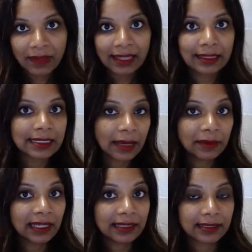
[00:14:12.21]
The
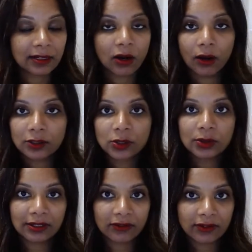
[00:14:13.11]
timing isn't all too
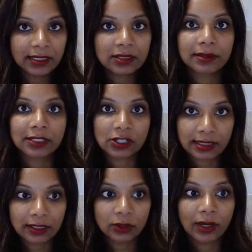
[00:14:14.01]
different, so it's
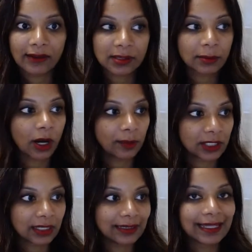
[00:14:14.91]
just you have some
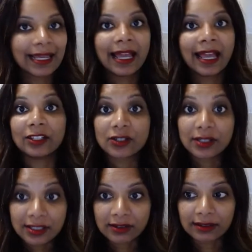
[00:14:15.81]
options, and you should
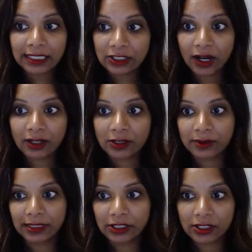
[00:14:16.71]
certainly talk to
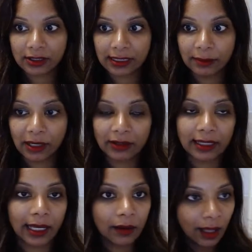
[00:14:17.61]
an attorney about that.